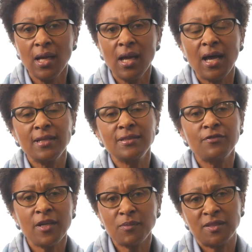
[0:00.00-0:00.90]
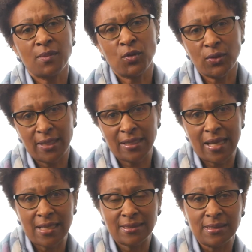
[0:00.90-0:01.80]
I developed some cooking
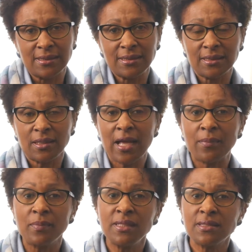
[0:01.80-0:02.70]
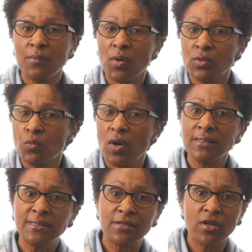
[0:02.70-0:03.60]
classes that meet about
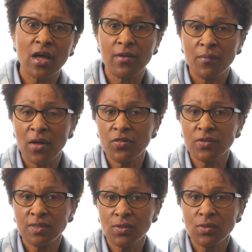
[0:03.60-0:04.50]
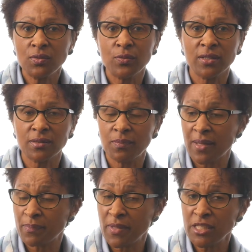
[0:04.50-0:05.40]
once every other month or so, where
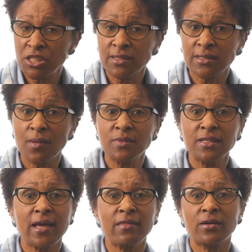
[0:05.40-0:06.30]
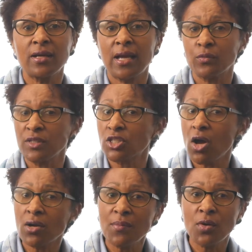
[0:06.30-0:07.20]
patients come together and we
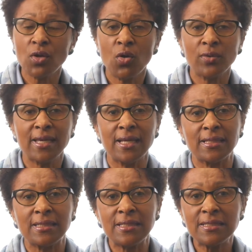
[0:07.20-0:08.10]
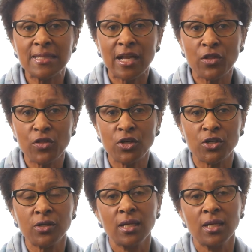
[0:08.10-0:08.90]
talk about how they can eat healthier